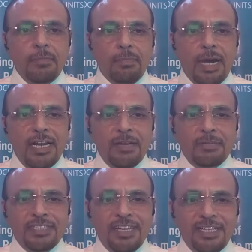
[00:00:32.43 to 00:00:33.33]
My name
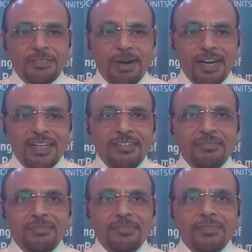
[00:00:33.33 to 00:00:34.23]
is Naresh Bana,
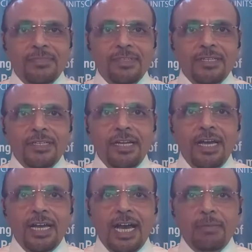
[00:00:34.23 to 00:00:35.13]

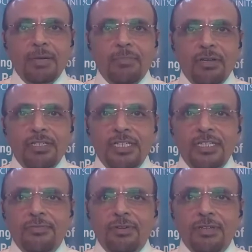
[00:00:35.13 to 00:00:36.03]
and I am the
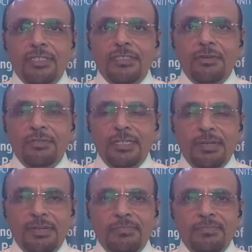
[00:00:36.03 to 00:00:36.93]
moderator for this
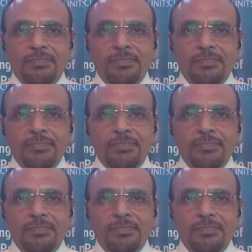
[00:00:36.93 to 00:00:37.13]
roundtable.